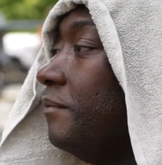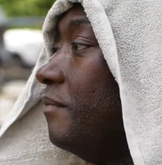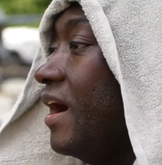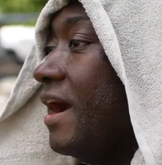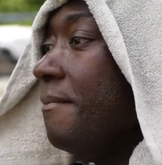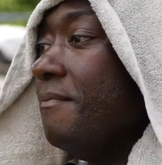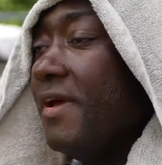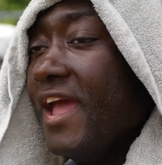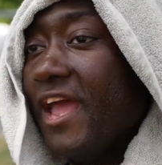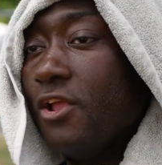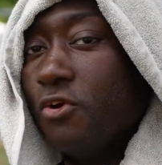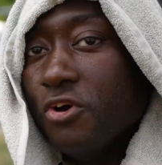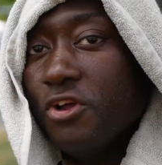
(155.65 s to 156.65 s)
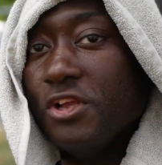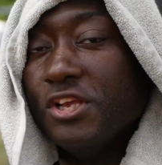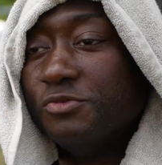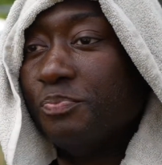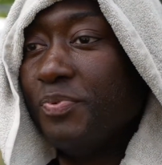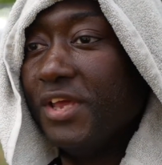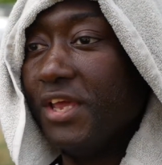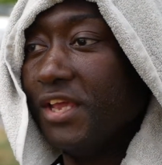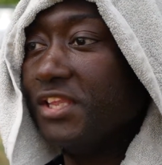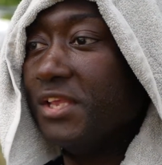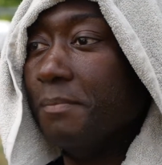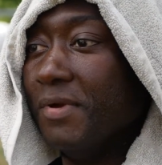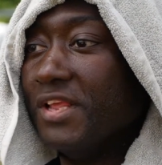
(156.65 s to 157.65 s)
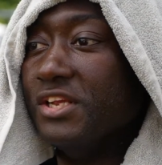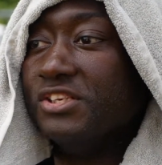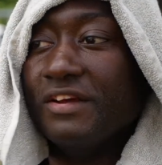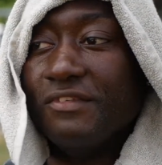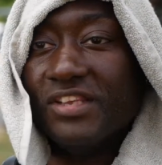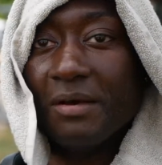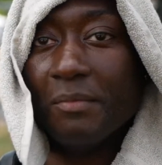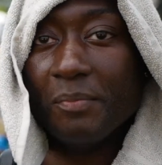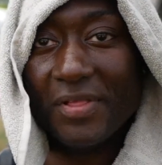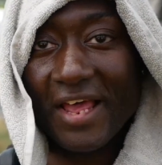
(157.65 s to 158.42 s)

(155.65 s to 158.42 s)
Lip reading: my manhood is being diminished every time a